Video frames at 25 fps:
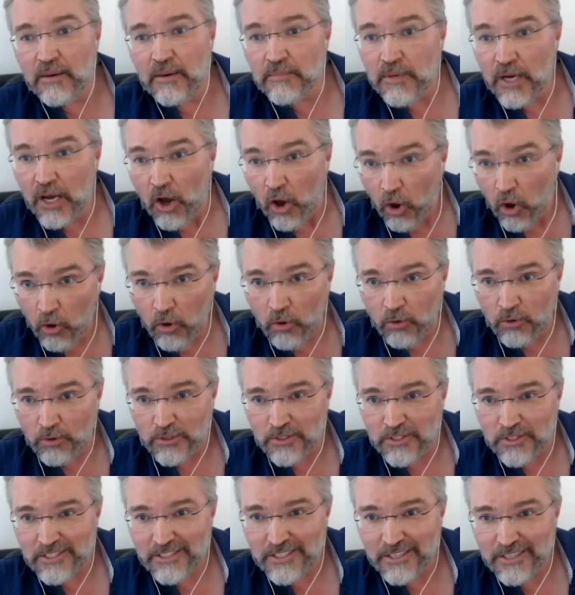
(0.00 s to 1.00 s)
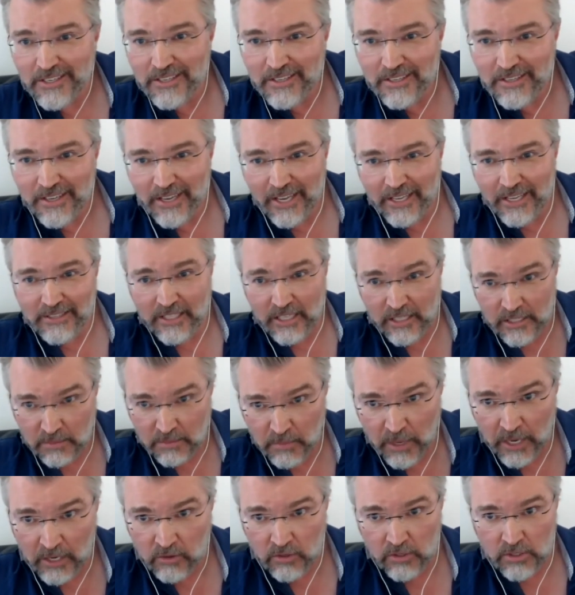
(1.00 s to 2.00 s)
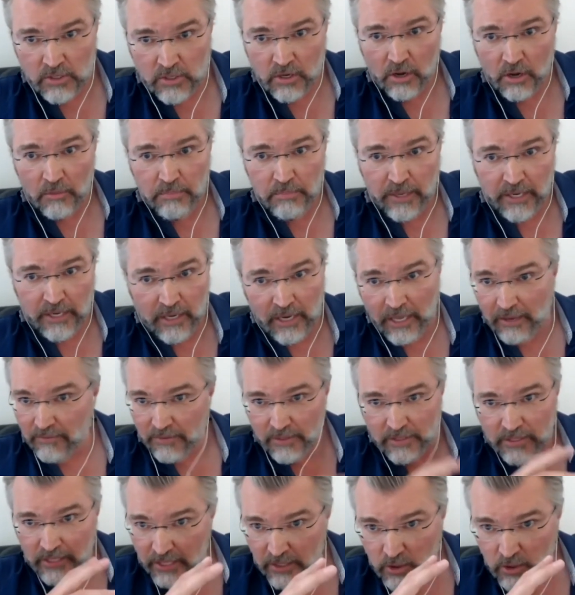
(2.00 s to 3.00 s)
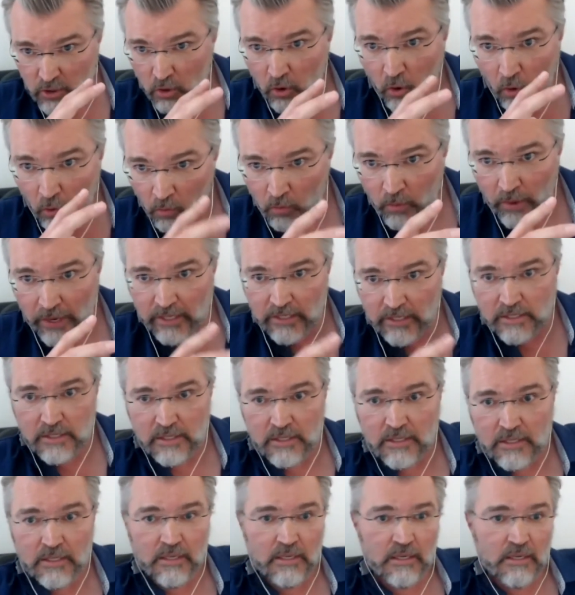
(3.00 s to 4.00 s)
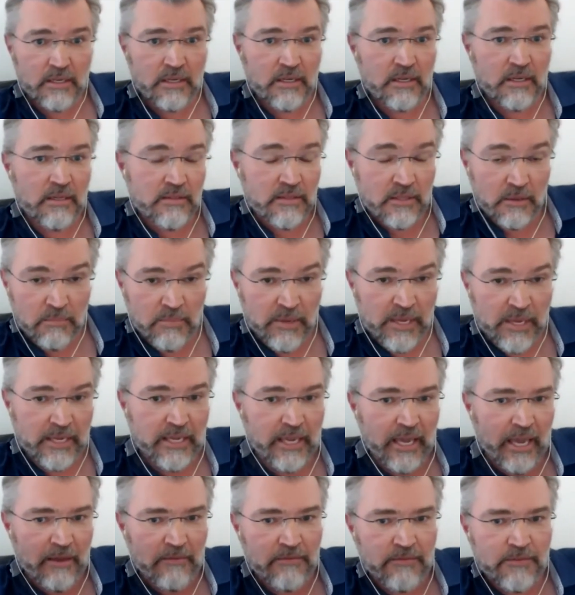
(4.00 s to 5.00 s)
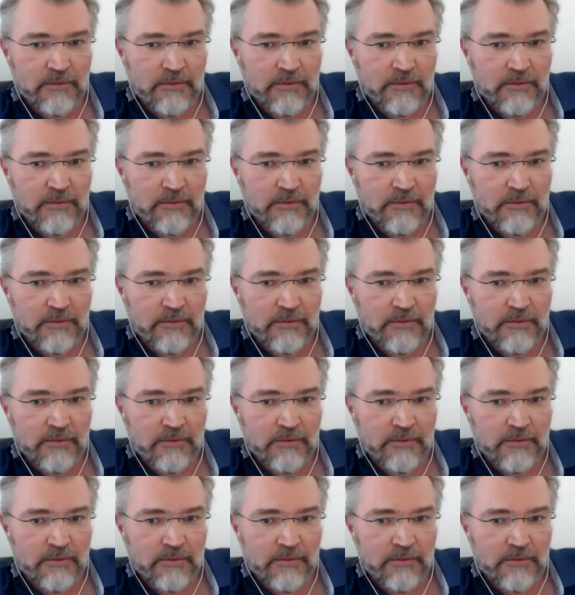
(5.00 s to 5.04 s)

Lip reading: holds at this macroscopic level. That's always the big if.